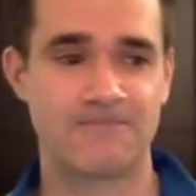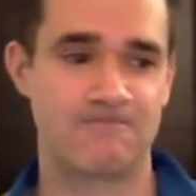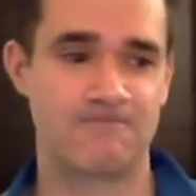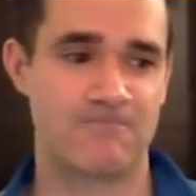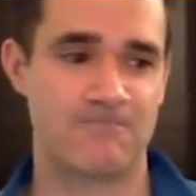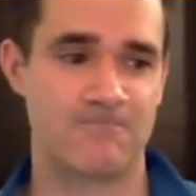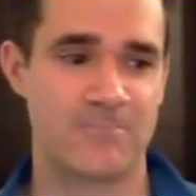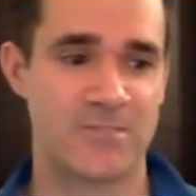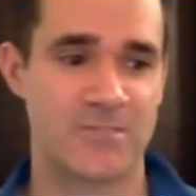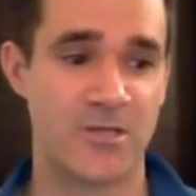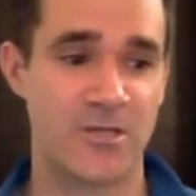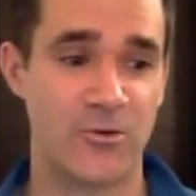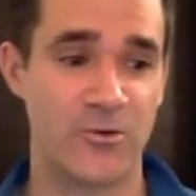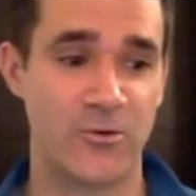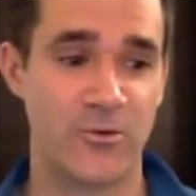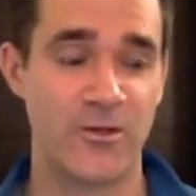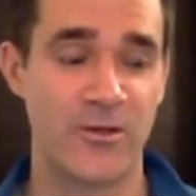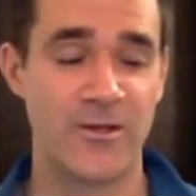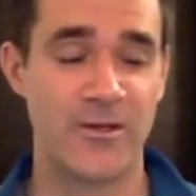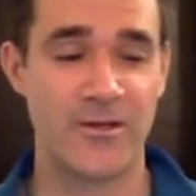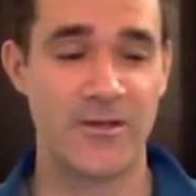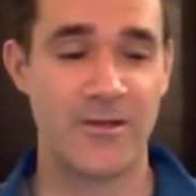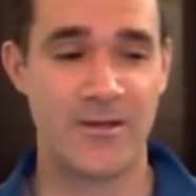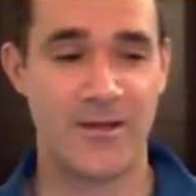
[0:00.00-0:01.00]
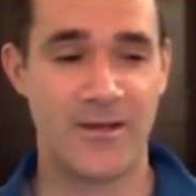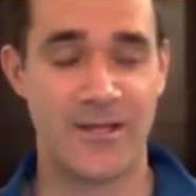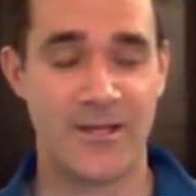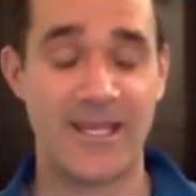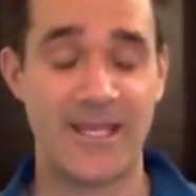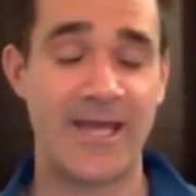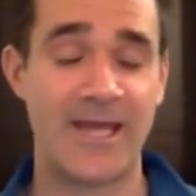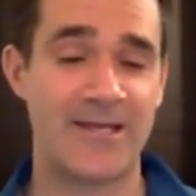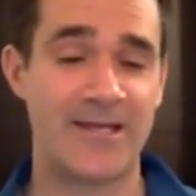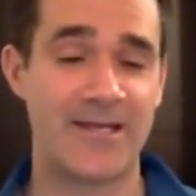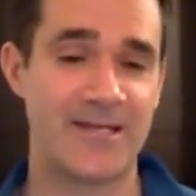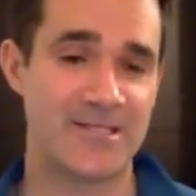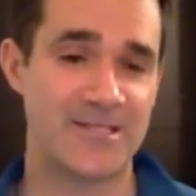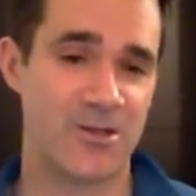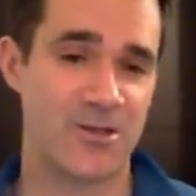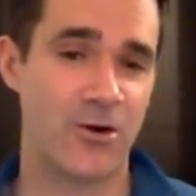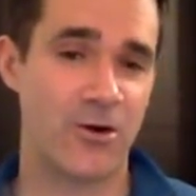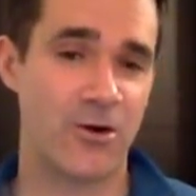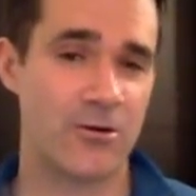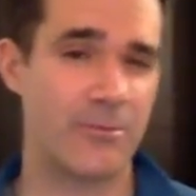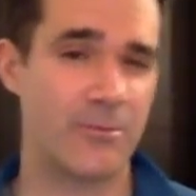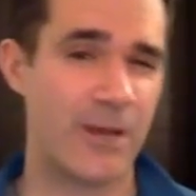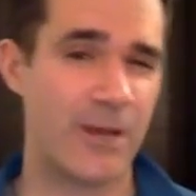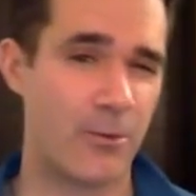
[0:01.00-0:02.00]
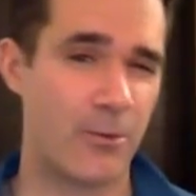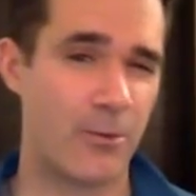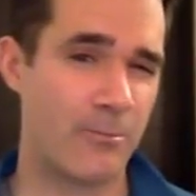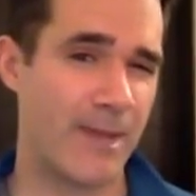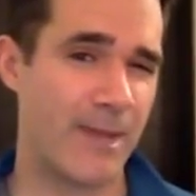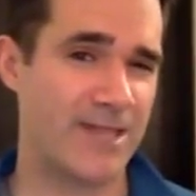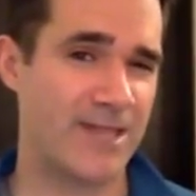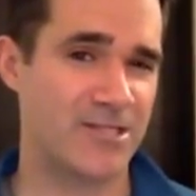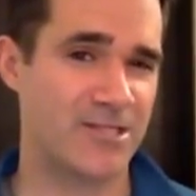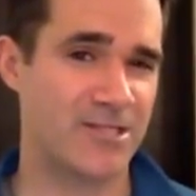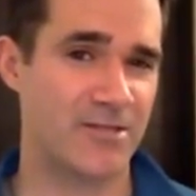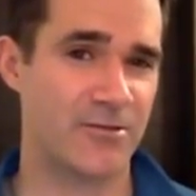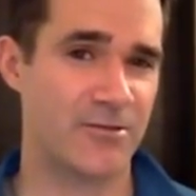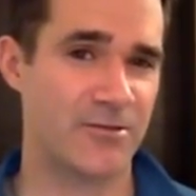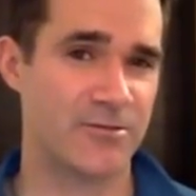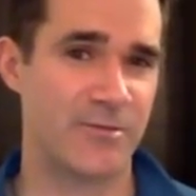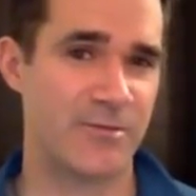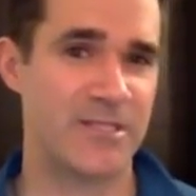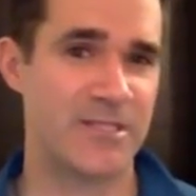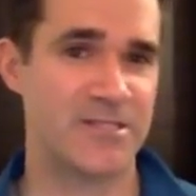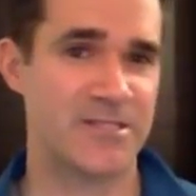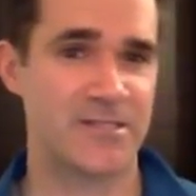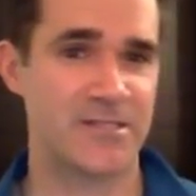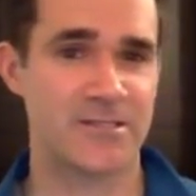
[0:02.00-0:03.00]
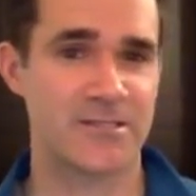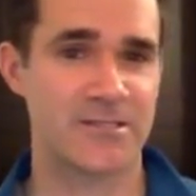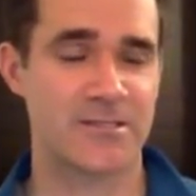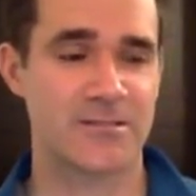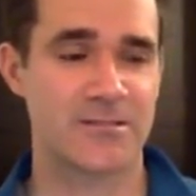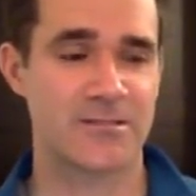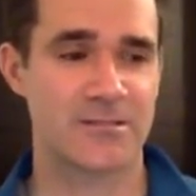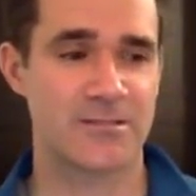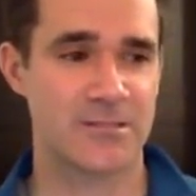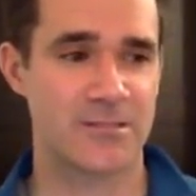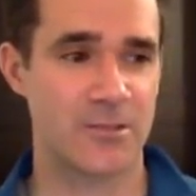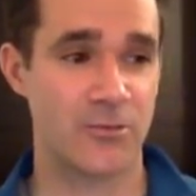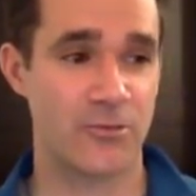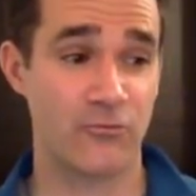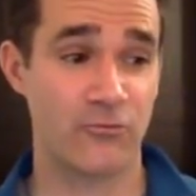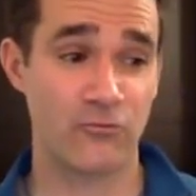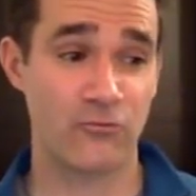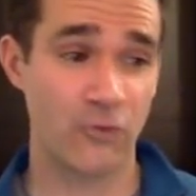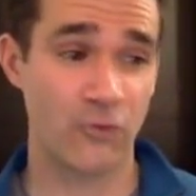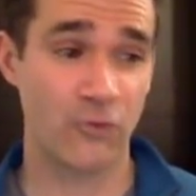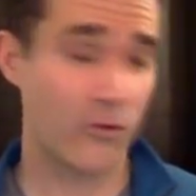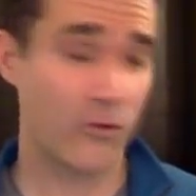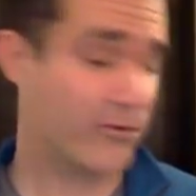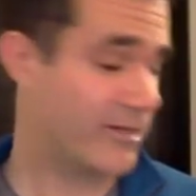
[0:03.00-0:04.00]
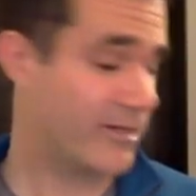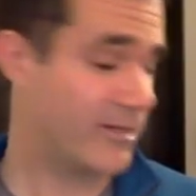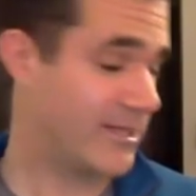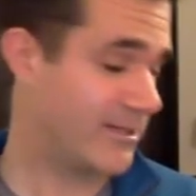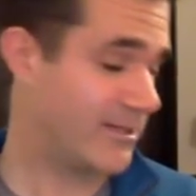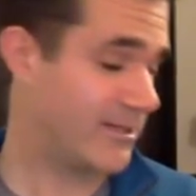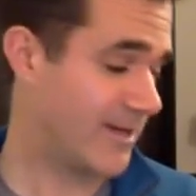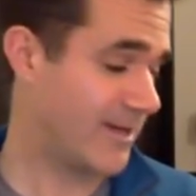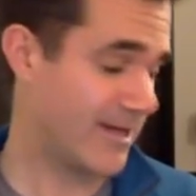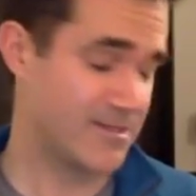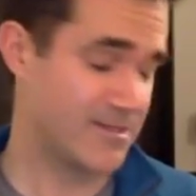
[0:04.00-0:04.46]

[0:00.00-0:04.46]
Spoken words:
So again, it's all about matching those pieces. So Rory has